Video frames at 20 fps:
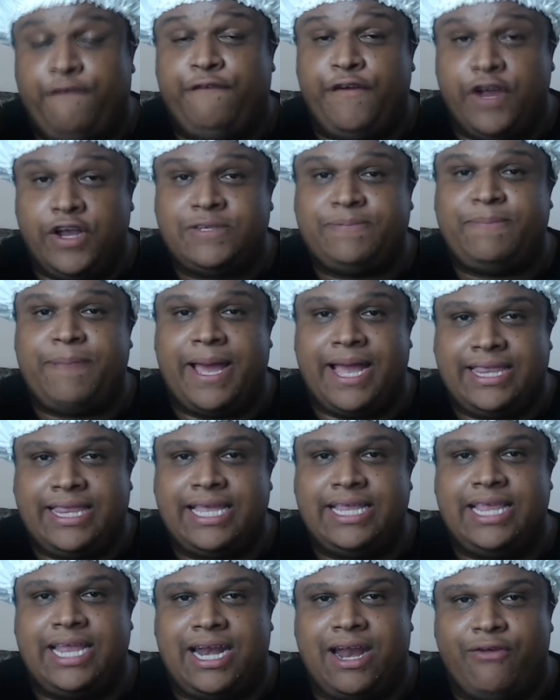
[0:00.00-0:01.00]
The first bad
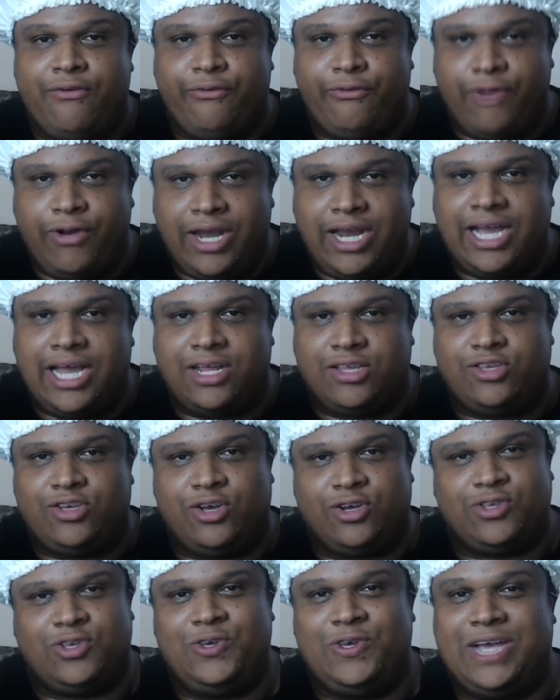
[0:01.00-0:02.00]
thing that I really got to
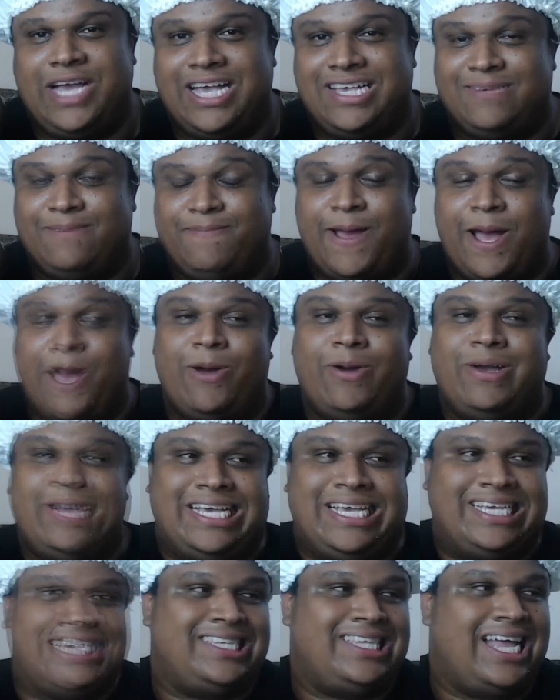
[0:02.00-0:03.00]
talk to you guys about
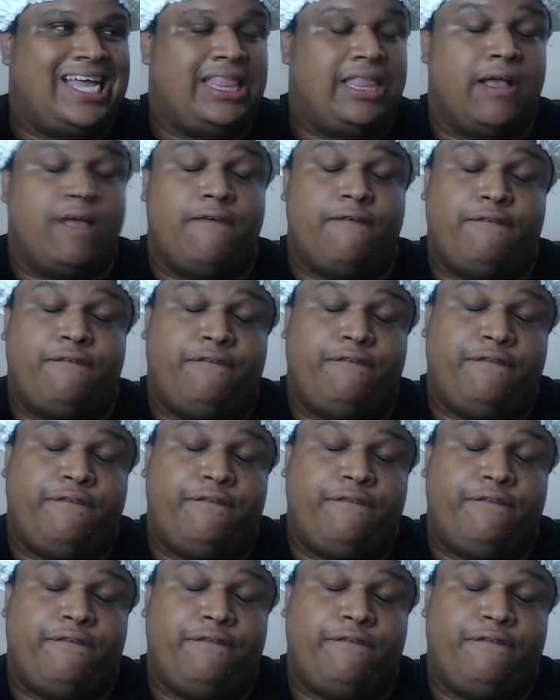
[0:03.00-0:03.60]
is that the